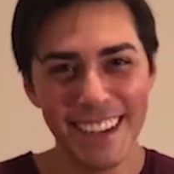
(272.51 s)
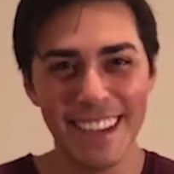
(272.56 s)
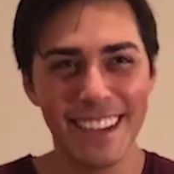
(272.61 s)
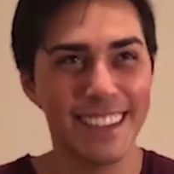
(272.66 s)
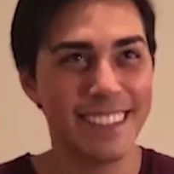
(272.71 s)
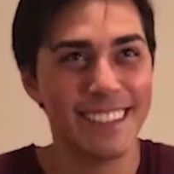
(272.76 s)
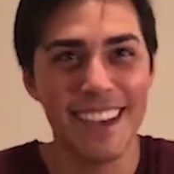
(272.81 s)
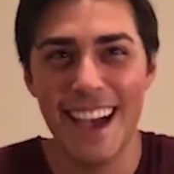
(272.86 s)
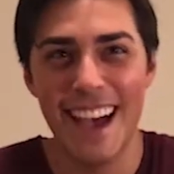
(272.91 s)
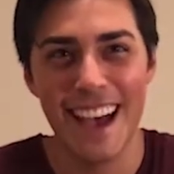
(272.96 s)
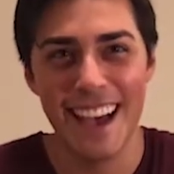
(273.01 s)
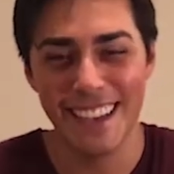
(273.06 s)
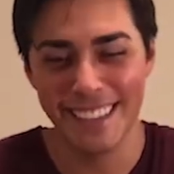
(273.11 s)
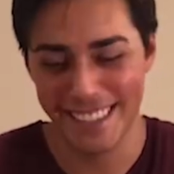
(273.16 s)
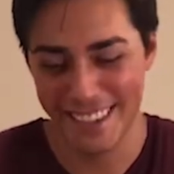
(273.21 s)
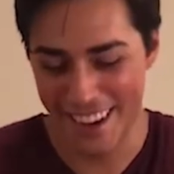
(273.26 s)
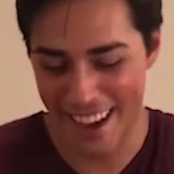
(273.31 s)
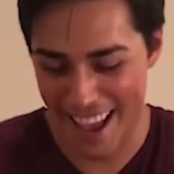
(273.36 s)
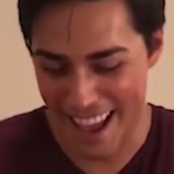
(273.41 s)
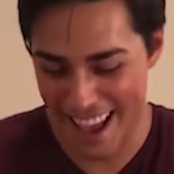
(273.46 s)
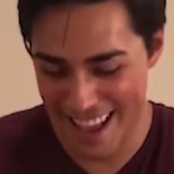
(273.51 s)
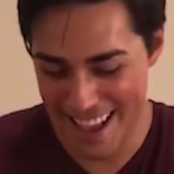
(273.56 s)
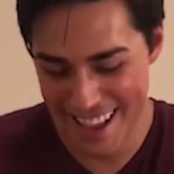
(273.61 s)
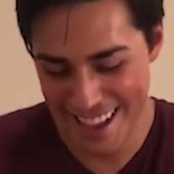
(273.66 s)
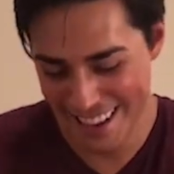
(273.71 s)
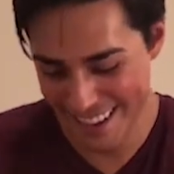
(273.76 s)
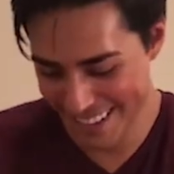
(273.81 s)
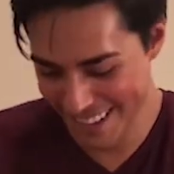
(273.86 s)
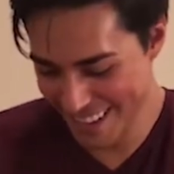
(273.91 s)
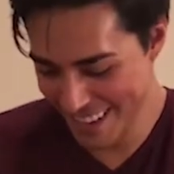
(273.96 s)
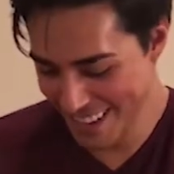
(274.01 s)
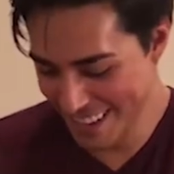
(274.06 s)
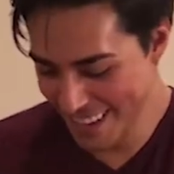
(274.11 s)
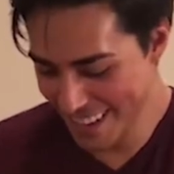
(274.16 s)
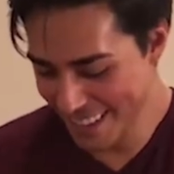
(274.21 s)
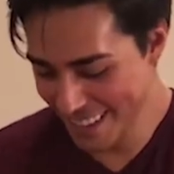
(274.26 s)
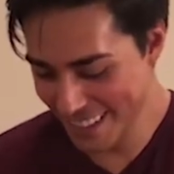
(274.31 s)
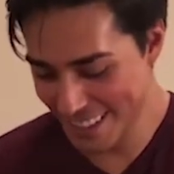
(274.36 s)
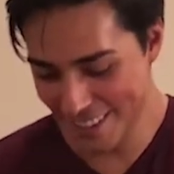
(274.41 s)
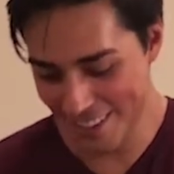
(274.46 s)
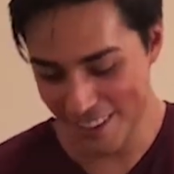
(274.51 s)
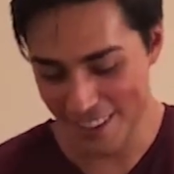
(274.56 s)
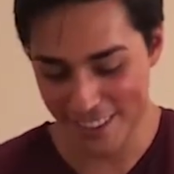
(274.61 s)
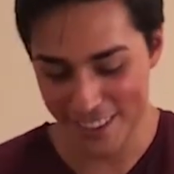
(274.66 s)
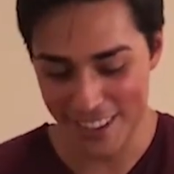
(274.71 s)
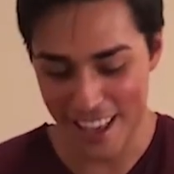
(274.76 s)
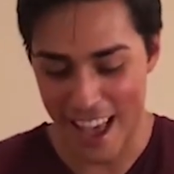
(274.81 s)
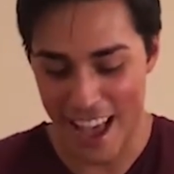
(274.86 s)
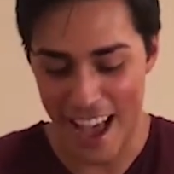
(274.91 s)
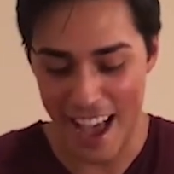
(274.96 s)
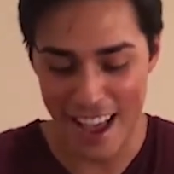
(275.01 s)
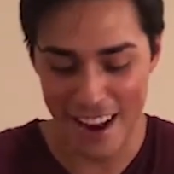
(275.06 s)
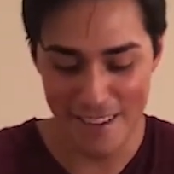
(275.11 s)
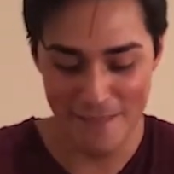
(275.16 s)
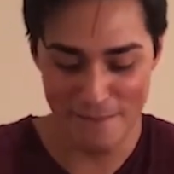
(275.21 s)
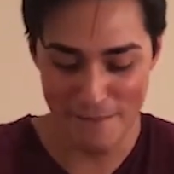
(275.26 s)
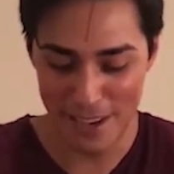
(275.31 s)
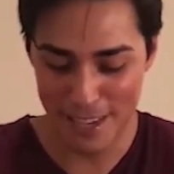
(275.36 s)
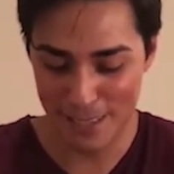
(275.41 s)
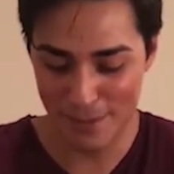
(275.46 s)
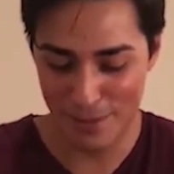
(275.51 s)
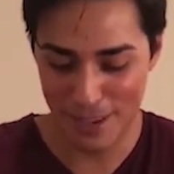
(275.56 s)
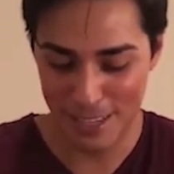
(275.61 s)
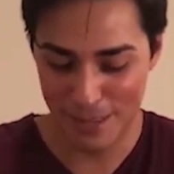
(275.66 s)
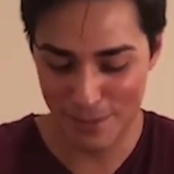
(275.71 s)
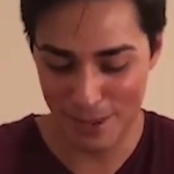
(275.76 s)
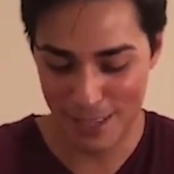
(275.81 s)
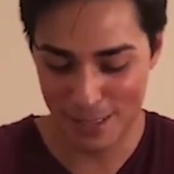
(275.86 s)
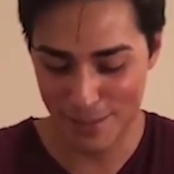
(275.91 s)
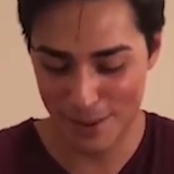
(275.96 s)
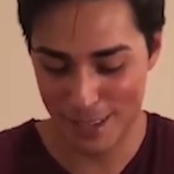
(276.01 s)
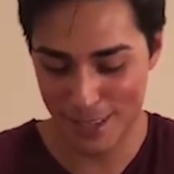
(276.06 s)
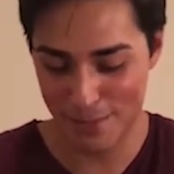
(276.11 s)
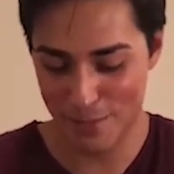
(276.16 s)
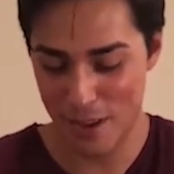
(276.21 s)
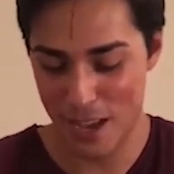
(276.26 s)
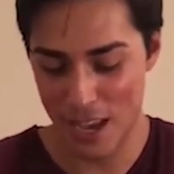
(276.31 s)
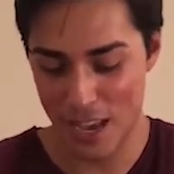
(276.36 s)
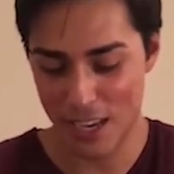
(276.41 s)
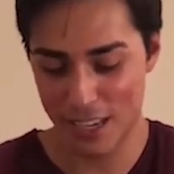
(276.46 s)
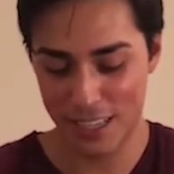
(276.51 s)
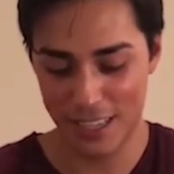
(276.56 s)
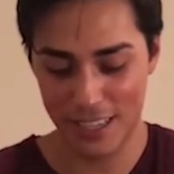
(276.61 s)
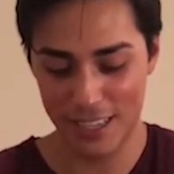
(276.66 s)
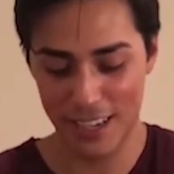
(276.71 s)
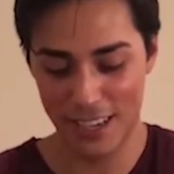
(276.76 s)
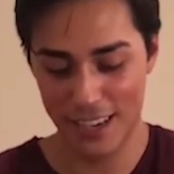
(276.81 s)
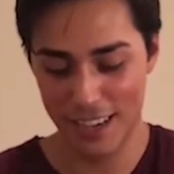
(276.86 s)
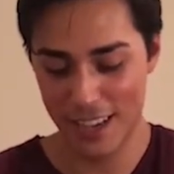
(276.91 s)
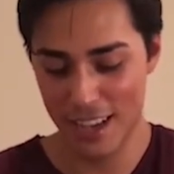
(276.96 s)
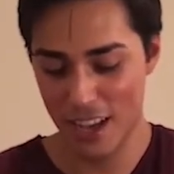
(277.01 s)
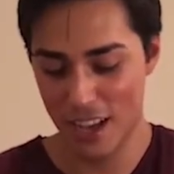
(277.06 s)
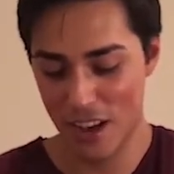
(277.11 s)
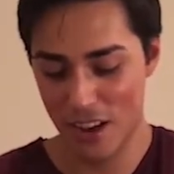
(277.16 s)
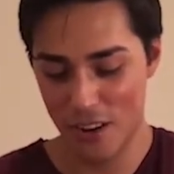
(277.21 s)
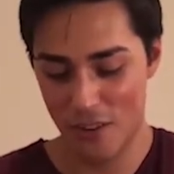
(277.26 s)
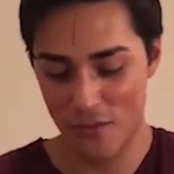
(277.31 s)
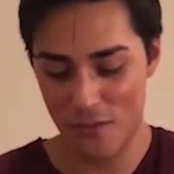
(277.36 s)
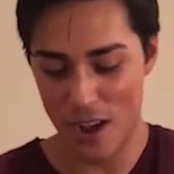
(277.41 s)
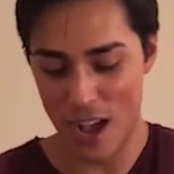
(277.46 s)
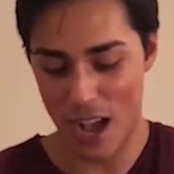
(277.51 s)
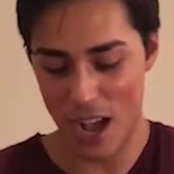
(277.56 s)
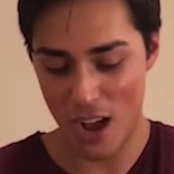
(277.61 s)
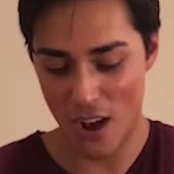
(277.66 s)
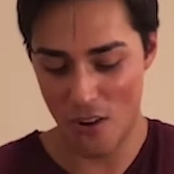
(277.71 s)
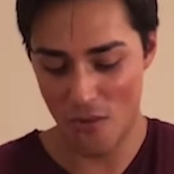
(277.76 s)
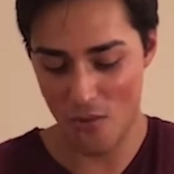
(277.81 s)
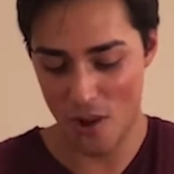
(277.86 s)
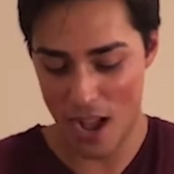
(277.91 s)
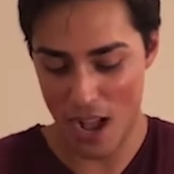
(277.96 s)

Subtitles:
It does, okay? So we're gonna do that, and mix. Wow.